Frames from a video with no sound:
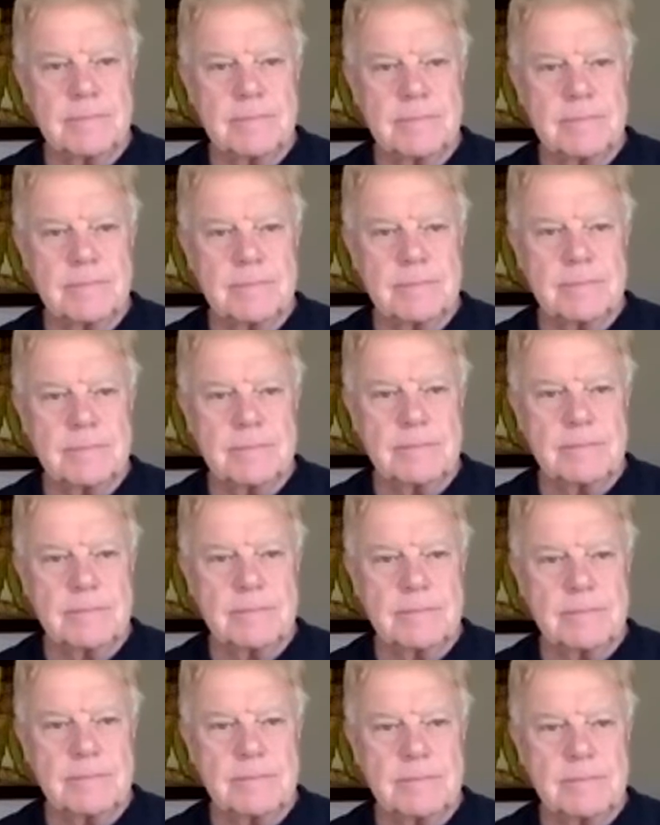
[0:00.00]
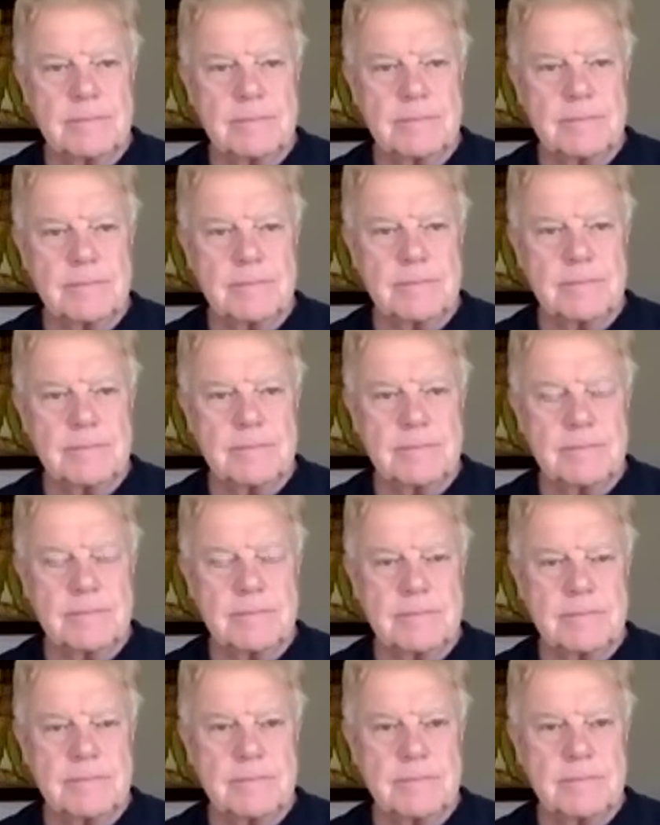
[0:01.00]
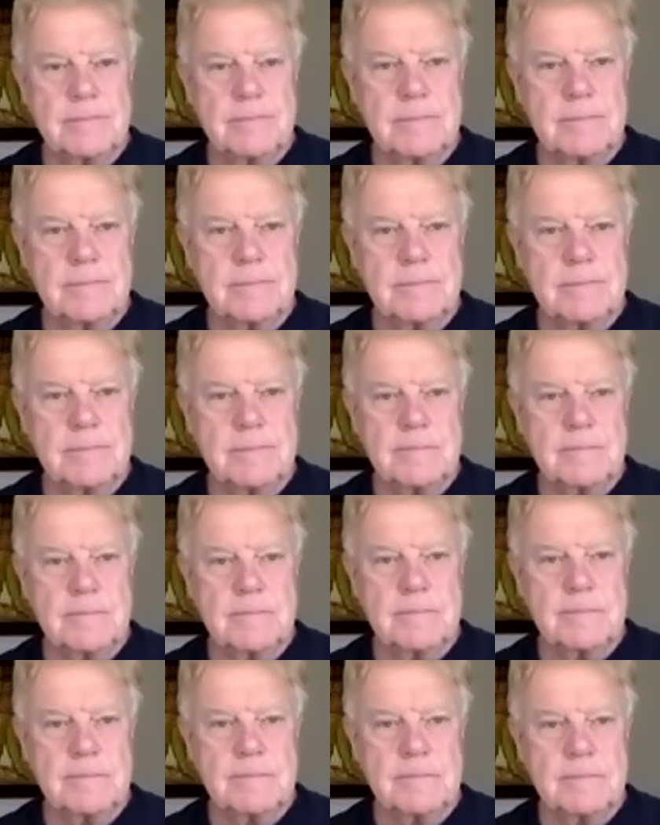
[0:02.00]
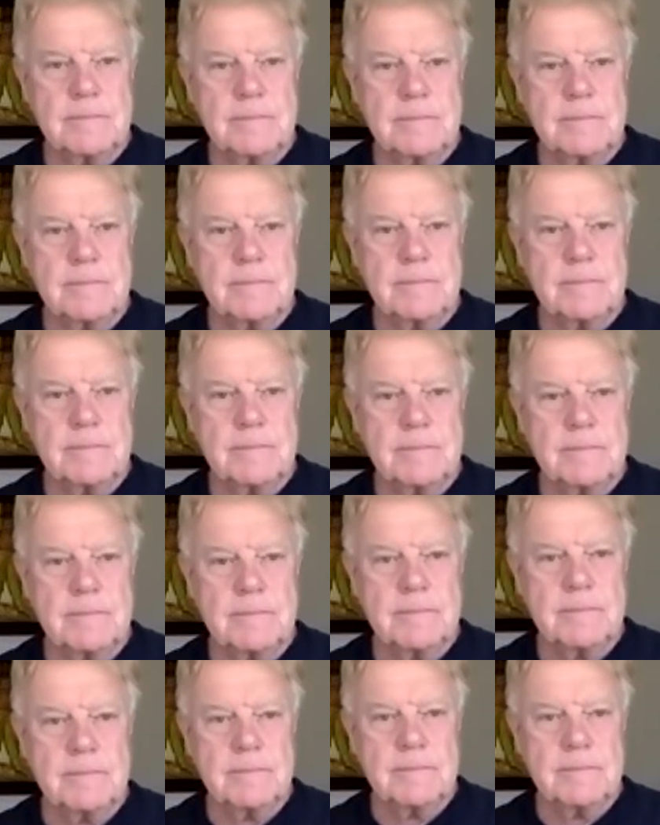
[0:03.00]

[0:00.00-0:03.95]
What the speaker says: [no speech]